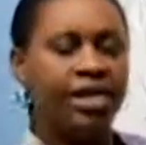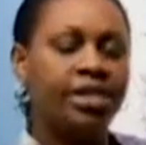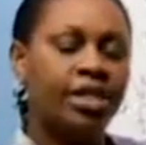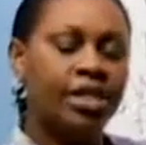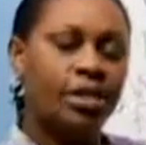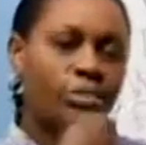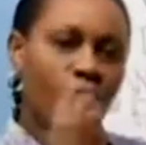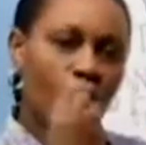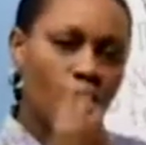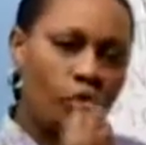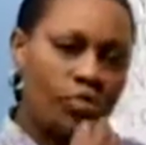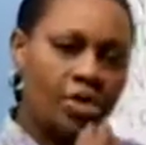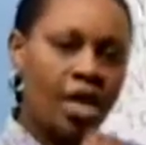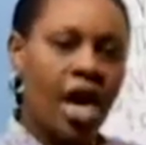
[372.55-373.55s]
She
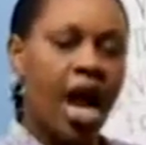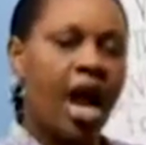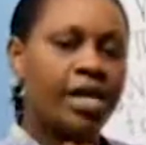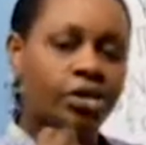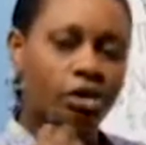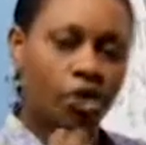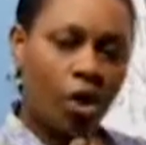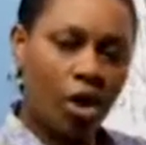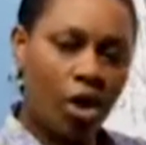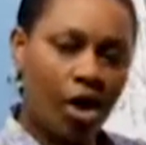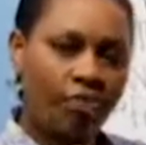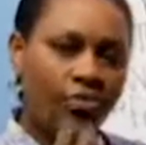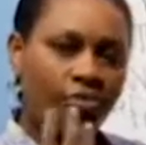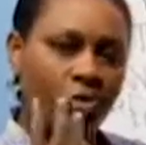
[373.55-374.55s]
removes
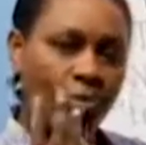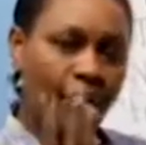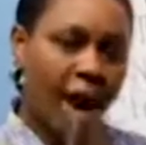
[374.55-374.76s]
chocolate from